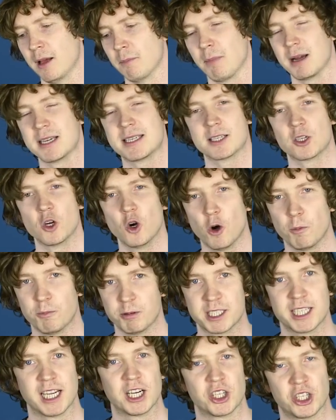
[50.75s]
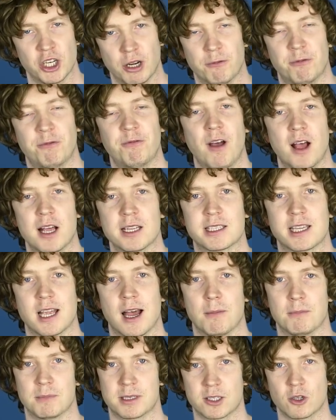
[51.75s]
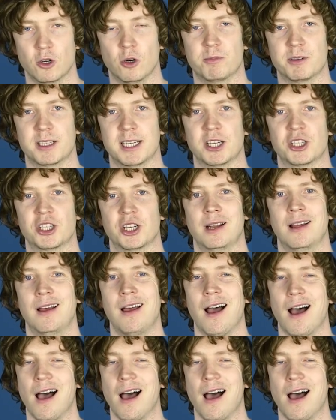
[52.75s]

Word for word: My score prediction, first up, score prediction.